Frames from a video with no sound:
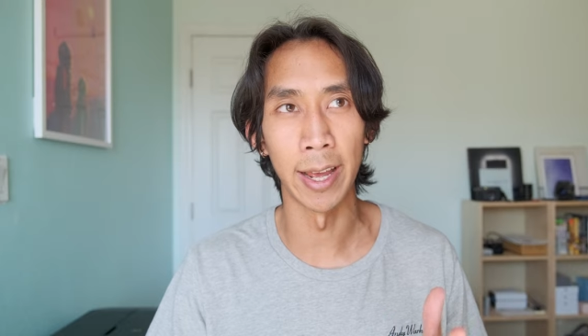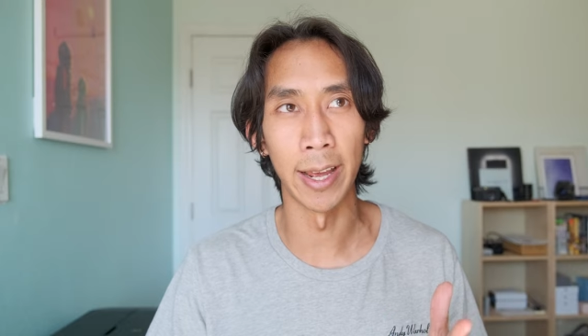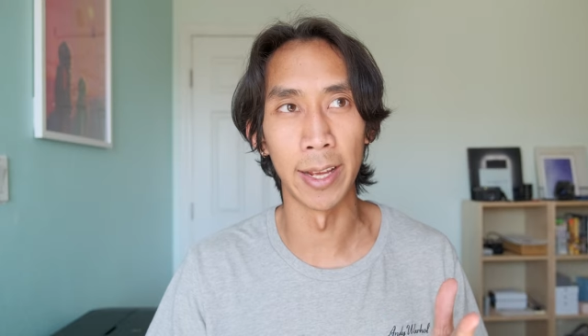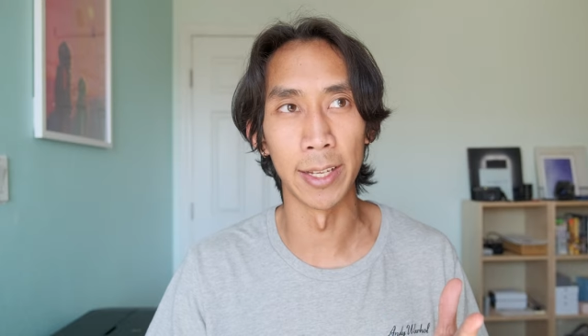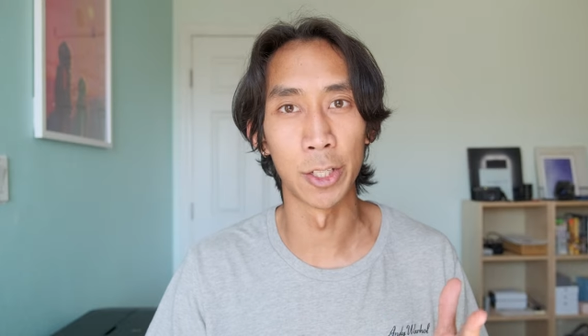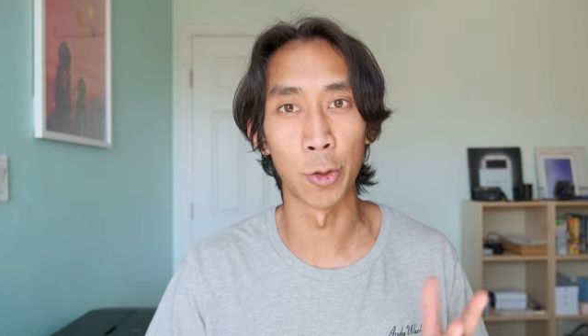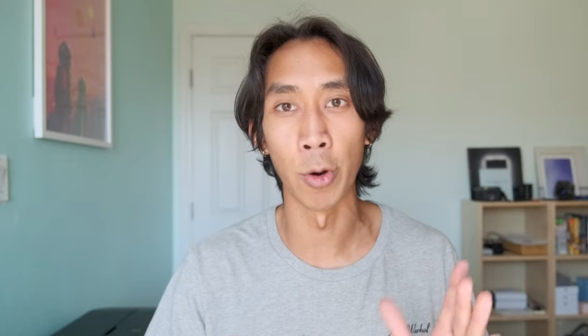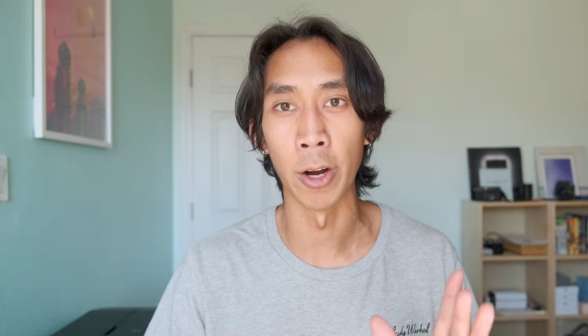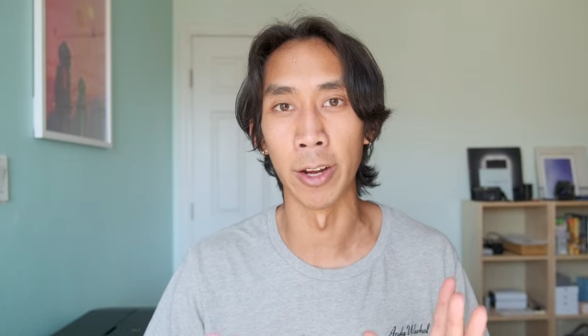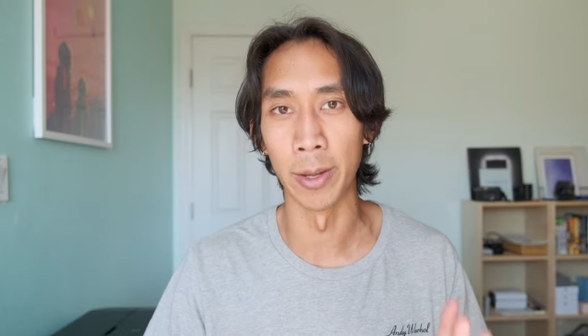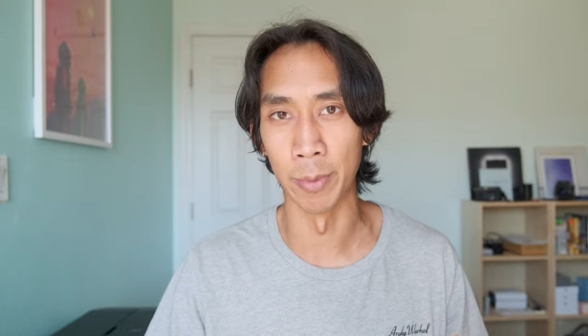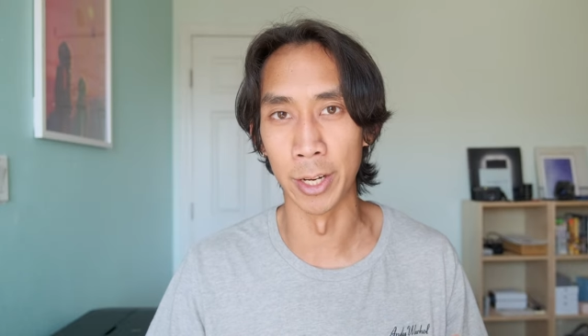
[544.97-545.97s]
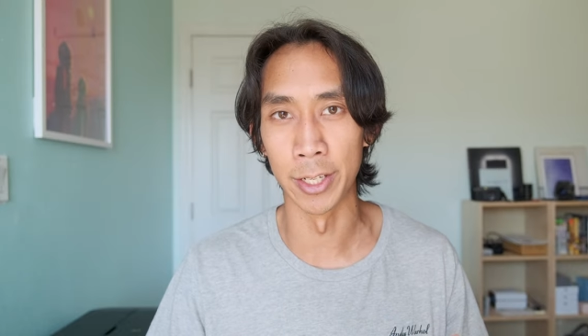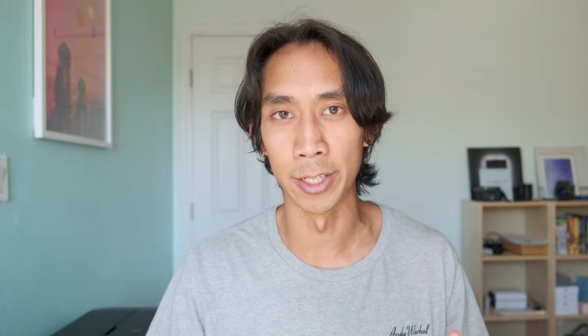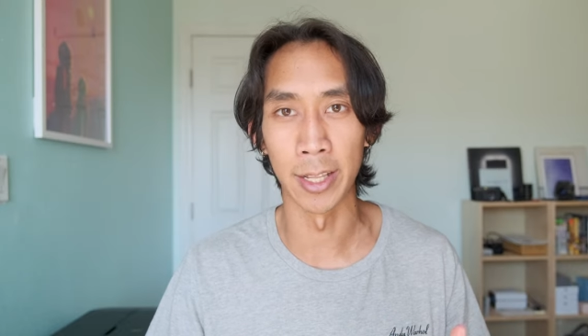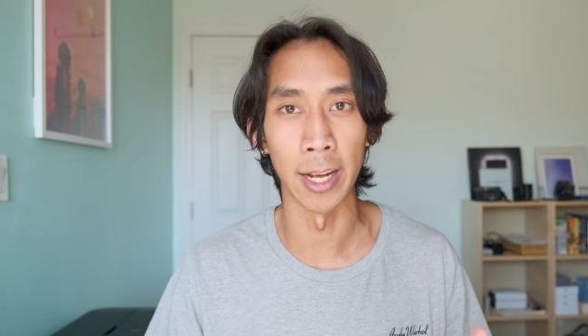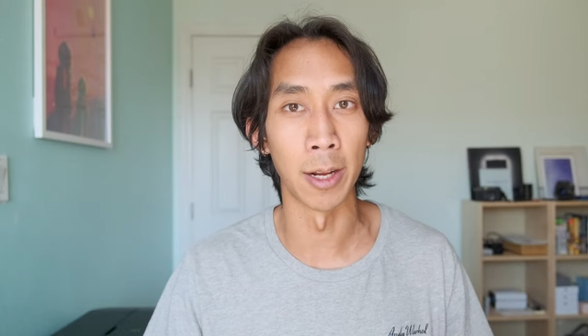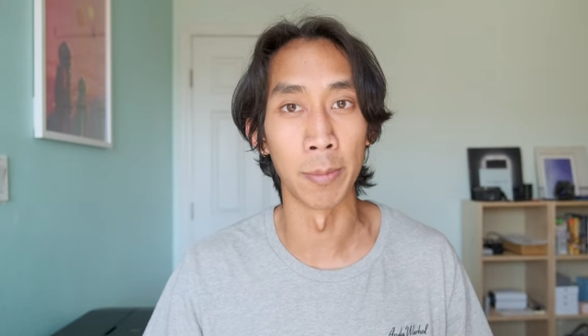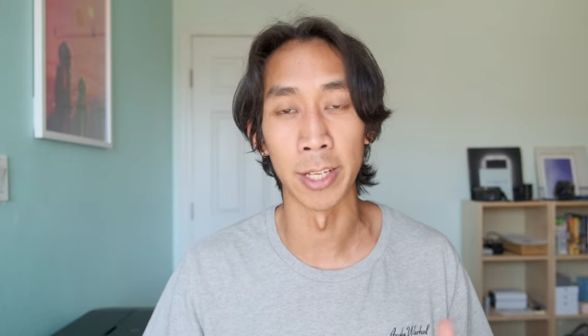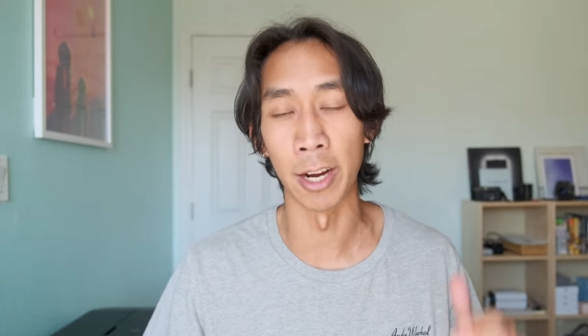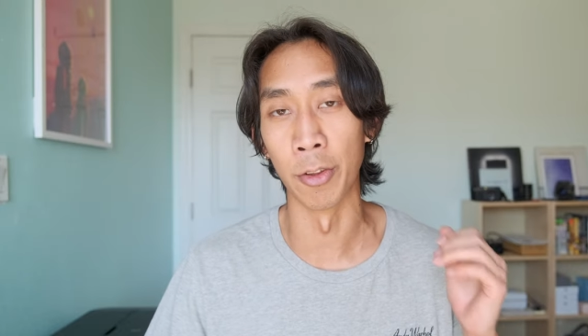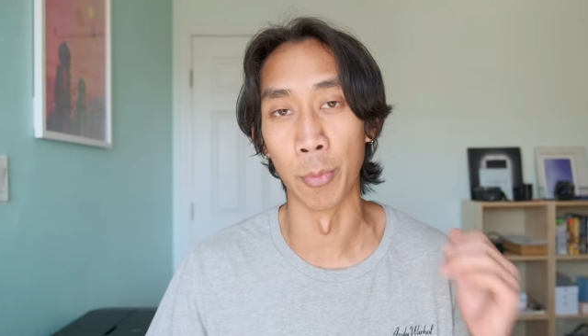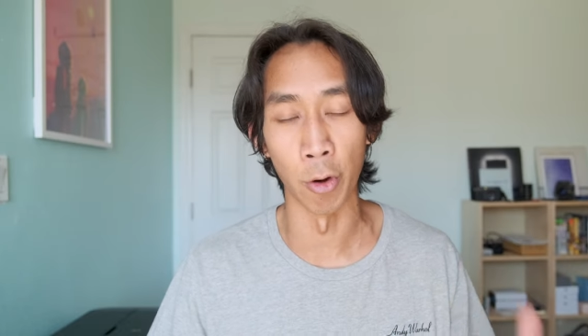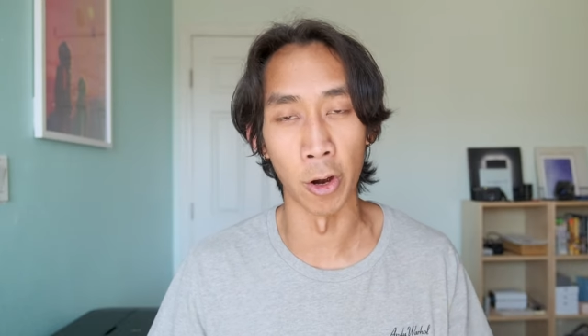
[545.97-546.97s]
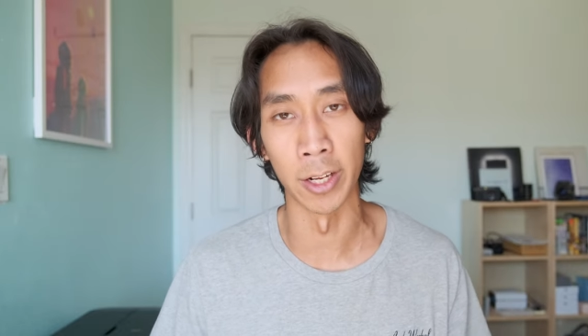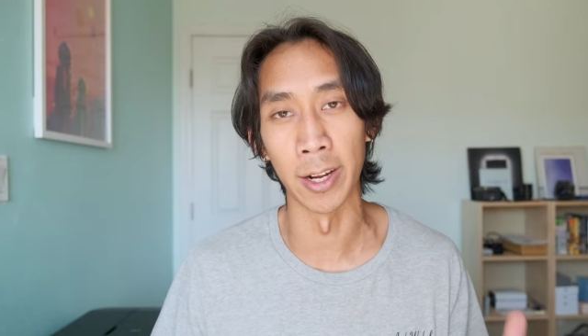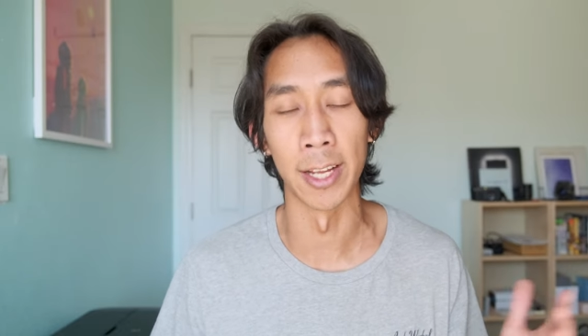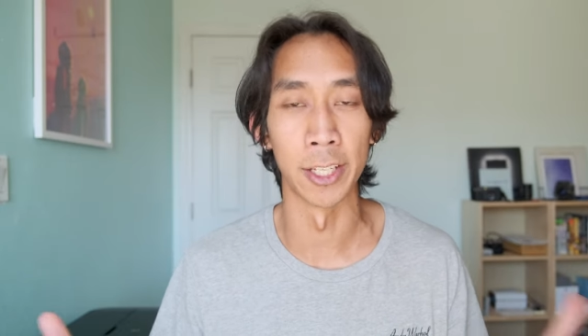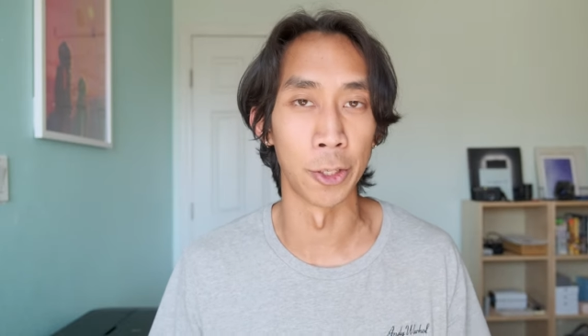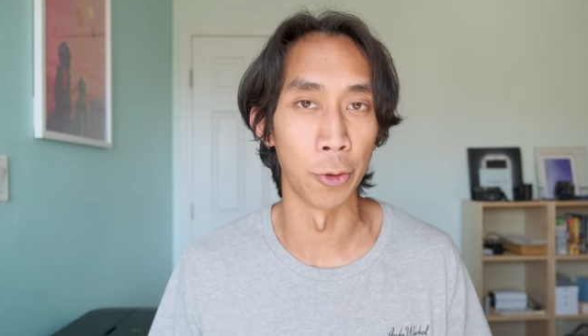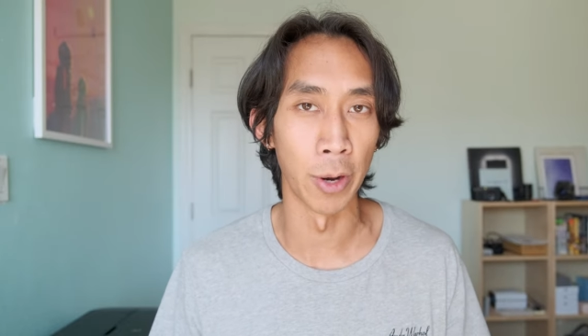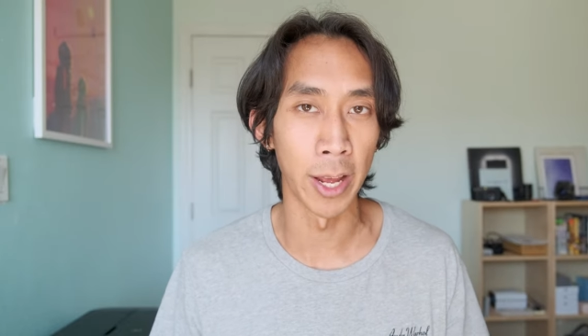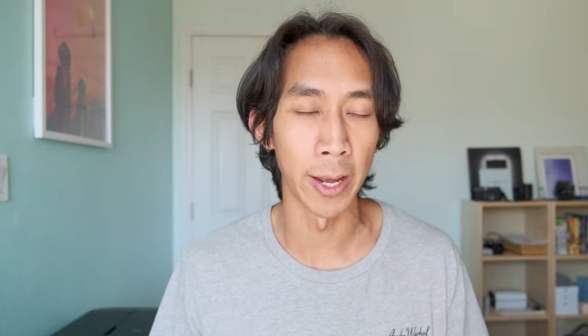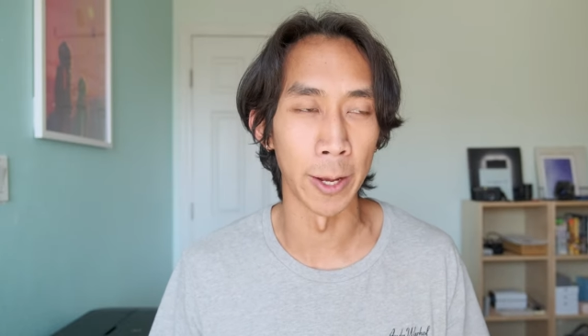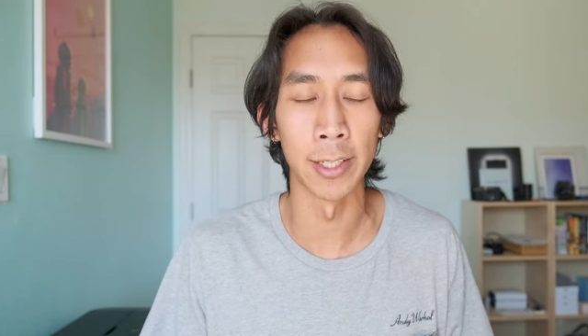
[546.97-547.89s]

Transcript: a square image that comes out of the Bronica SQ-A.